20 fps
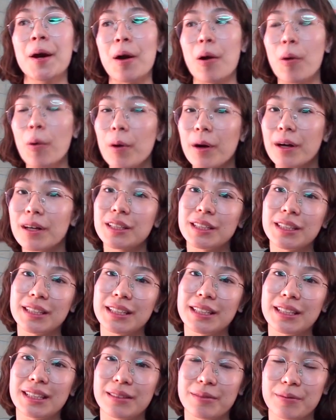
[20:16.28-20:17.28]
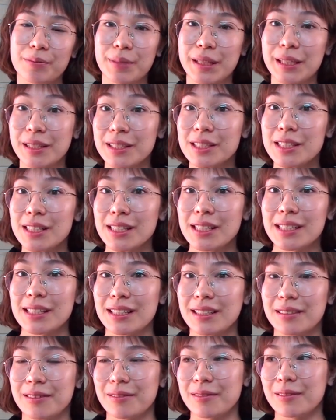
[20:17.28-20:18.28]
or she, because
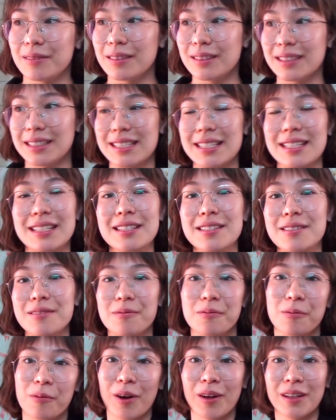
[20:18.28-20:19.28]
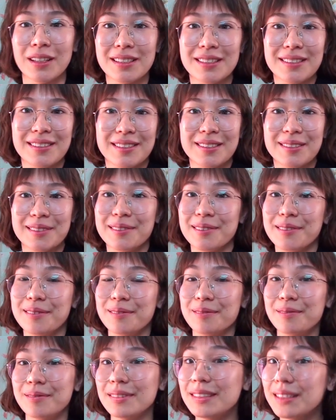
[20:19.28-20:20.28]
she didn't want to
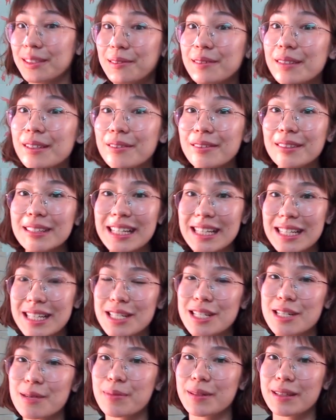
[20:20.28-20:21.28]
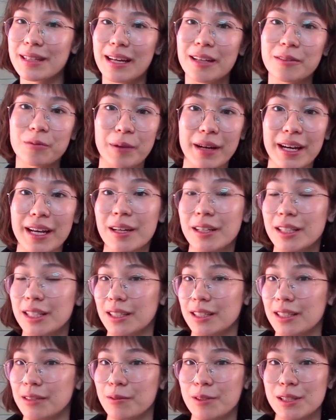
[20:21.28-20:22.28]
do the relationship in that way,
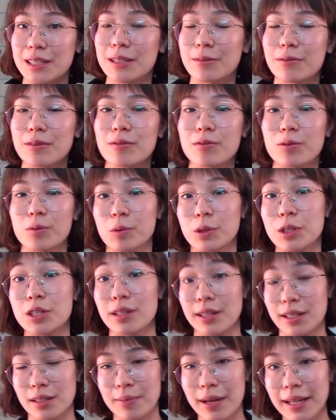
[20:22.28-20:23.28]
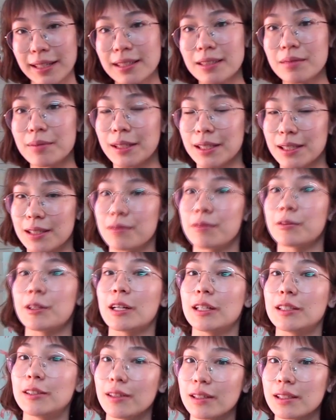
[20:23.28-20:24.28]
it was different from what she expected because of what
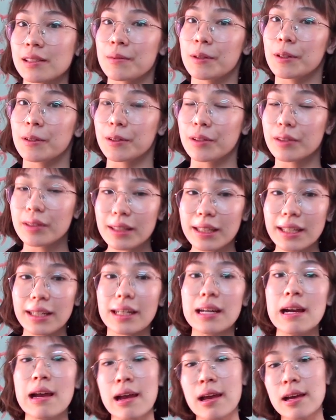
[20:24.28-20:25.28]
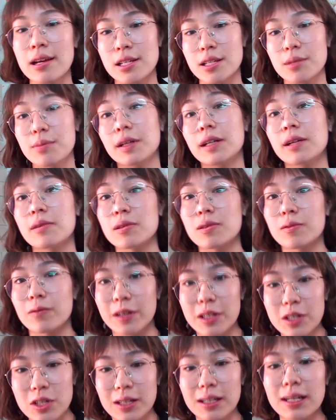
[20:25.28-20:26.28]
I talked about earlier, she becomes
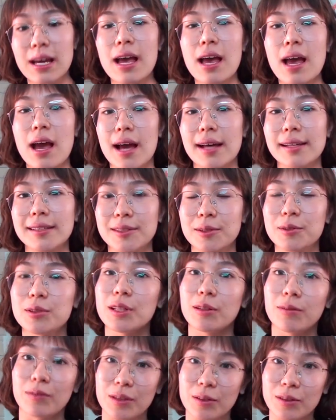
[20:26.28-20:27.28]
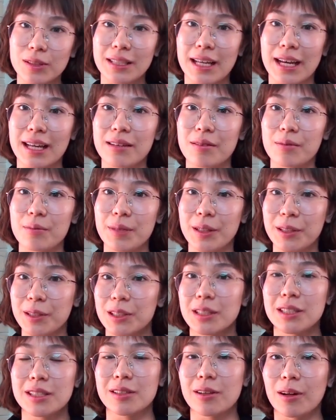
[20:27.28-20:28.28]
frigid. And so she feels that because
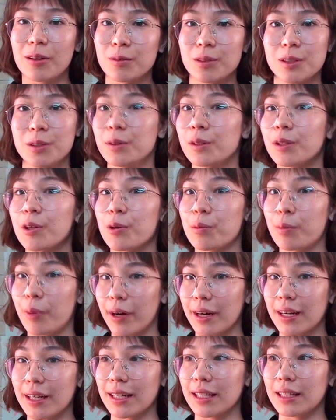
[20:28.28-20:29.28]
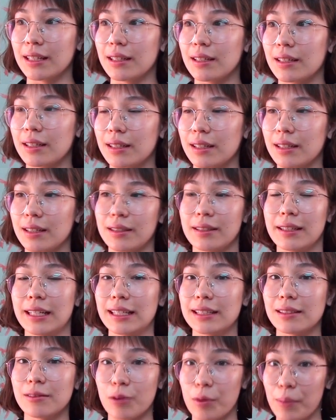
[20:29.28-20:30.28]
she's not doing her part in the,
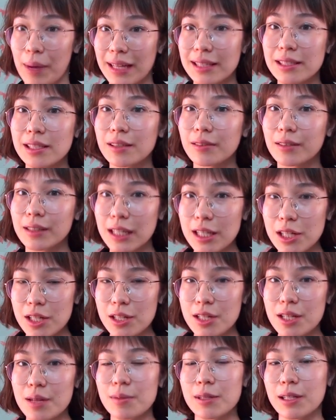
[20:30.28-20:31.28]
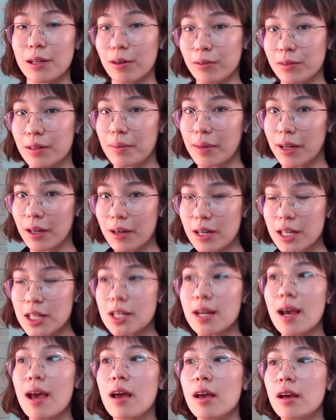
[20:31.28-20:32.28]
like, romantic relationships of the
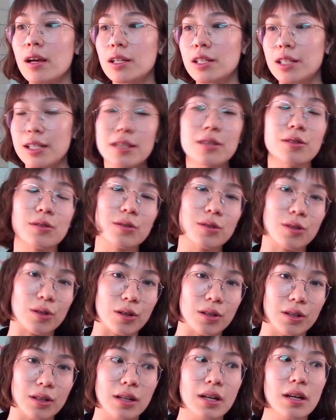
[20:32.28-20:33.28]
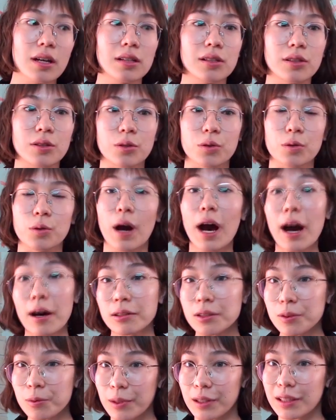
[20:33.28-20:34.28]
marriage, she should turn to
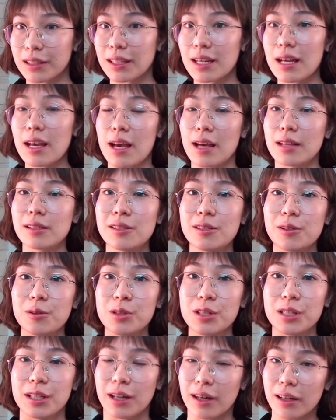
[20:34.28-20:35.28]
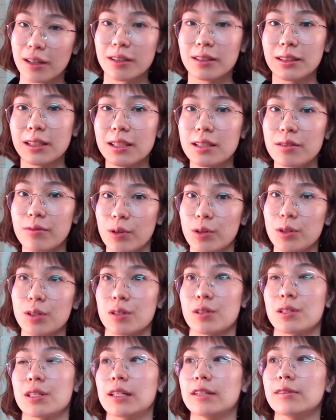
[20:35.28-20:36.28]
housework. And so she utterly devotes
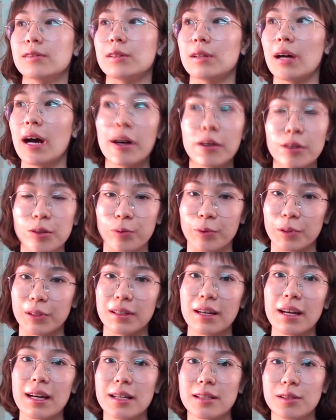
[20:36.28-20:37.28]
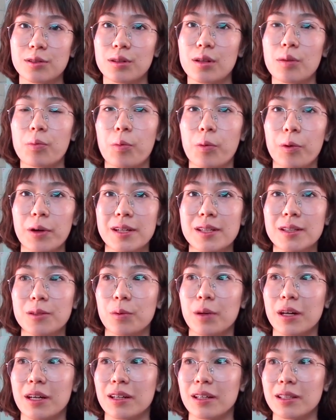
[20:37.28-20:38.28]
herself to housework to the point
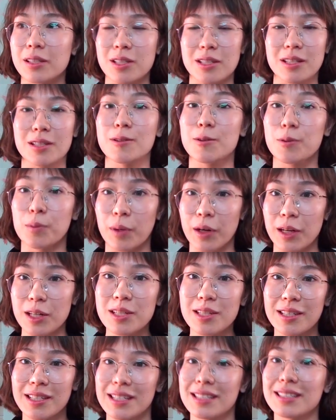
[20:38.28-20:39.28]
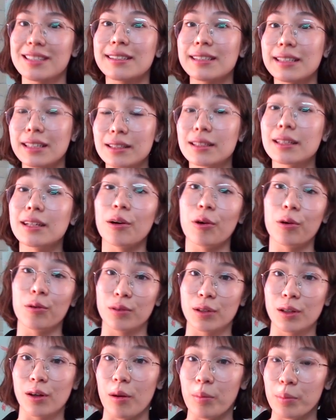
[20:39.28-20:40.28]
where it's just too much. She's clearly
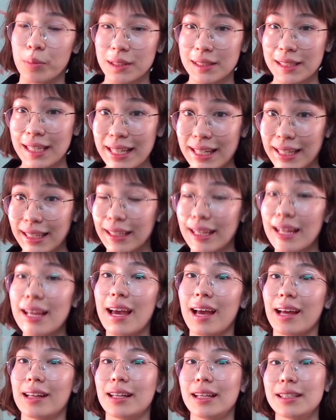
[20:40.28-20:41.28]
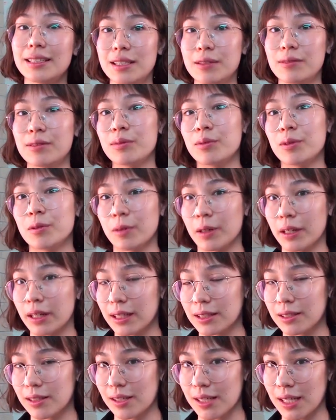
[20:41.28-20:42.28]
overcompensating, and let's see what Beauvoir
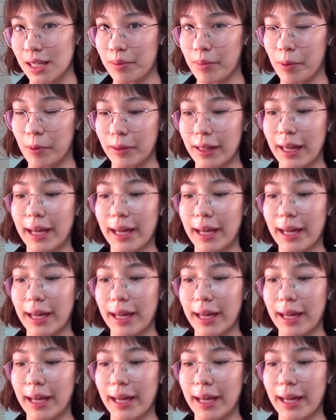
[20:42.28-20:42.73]
has to say about